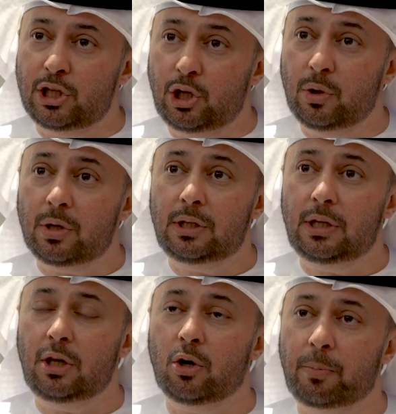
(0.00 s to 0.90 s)

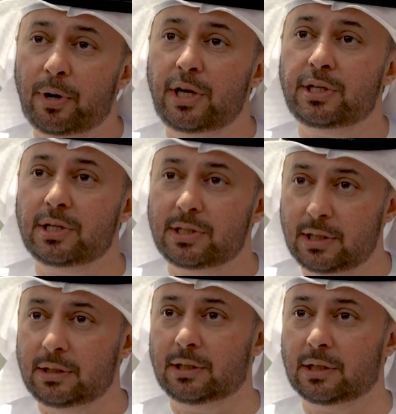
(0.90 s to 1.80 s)
security operations
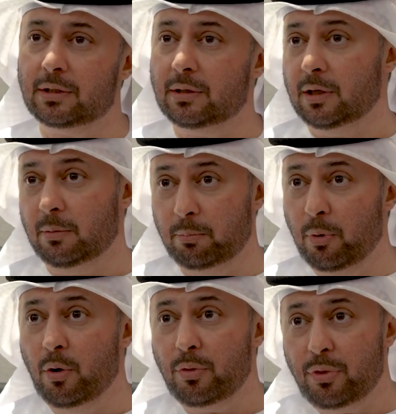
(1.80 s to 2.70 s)
center,
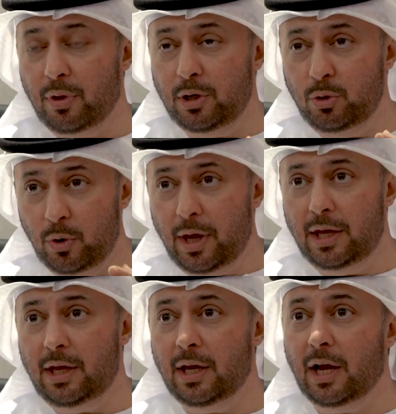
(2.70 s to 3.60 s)
both in
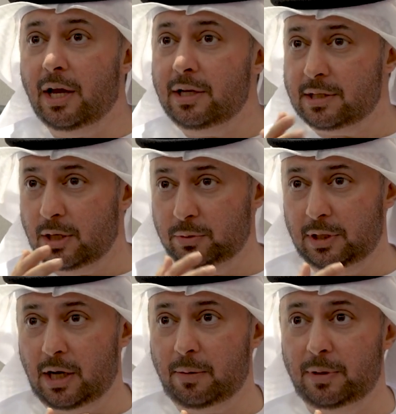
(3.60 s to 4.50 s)
UAE and in
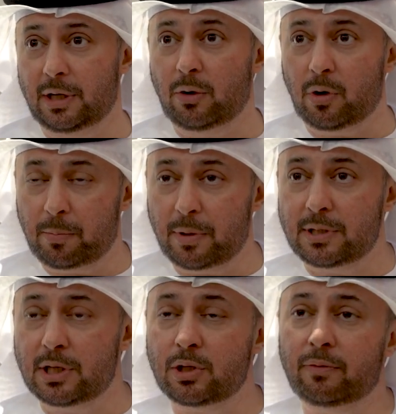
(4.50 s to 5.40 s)
Saudi Arabia, in our
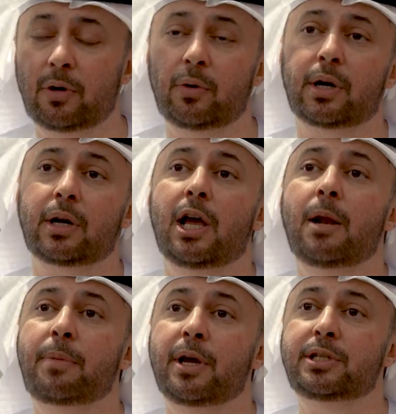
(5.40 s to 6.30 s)
presence of our
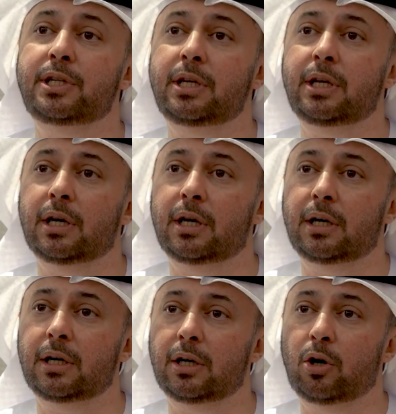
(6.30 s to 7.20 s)
Help AG
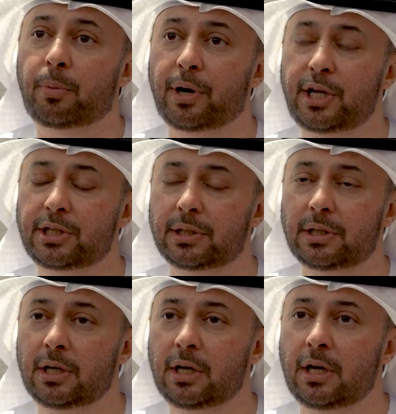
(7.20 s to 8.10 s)
operation,
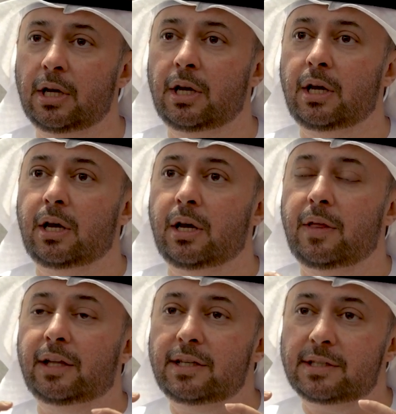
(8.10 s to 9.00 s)

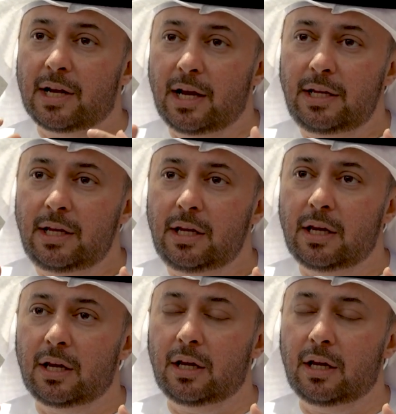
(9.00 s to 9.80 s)
that is running